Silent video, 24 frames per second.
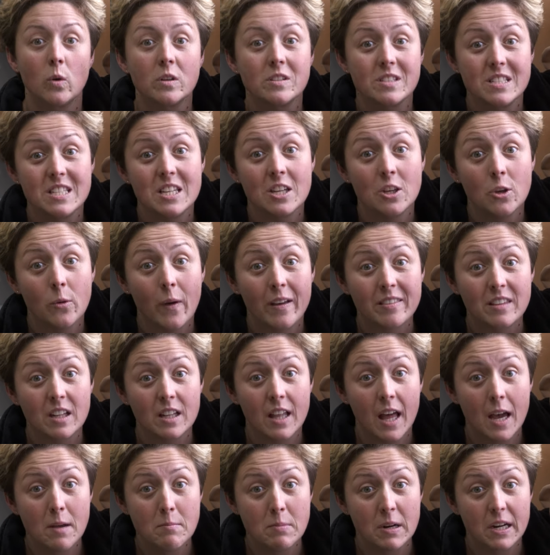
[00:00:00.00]
We'll see you at the
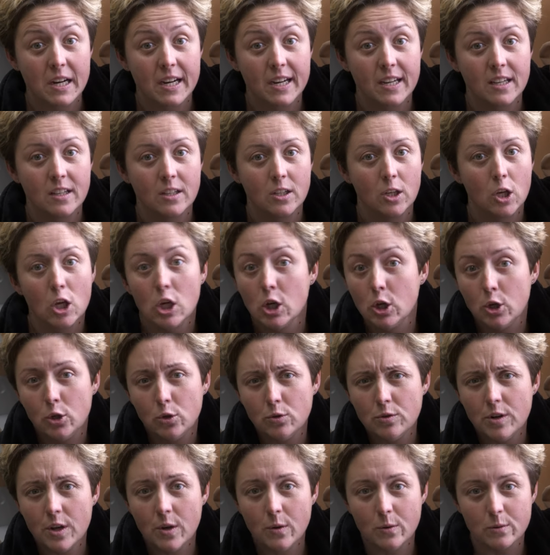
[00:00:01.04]
library.
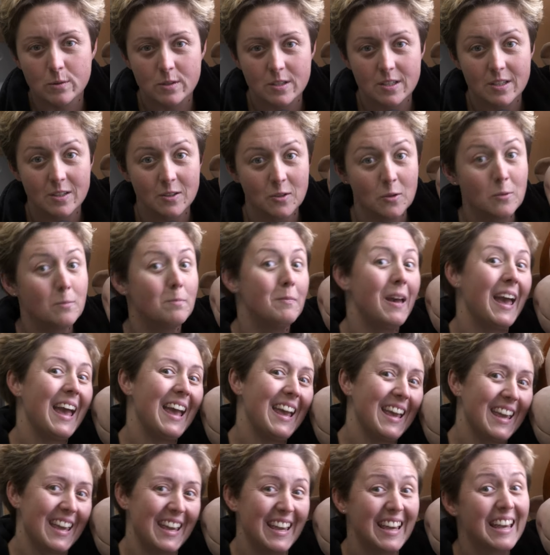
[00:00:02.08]
Who knows? You
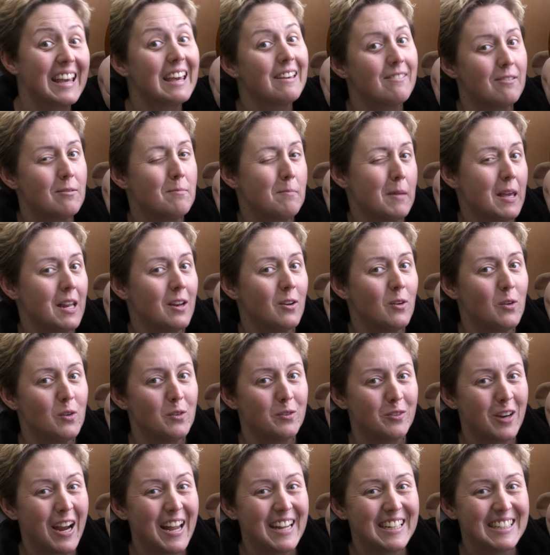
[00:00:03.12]
may even meet a new
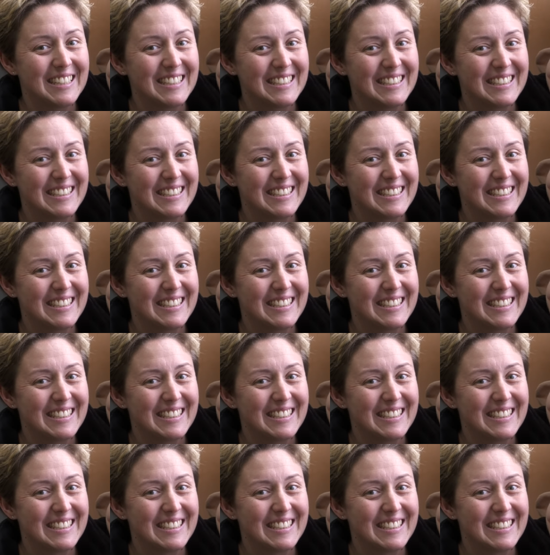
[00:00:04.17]
friend.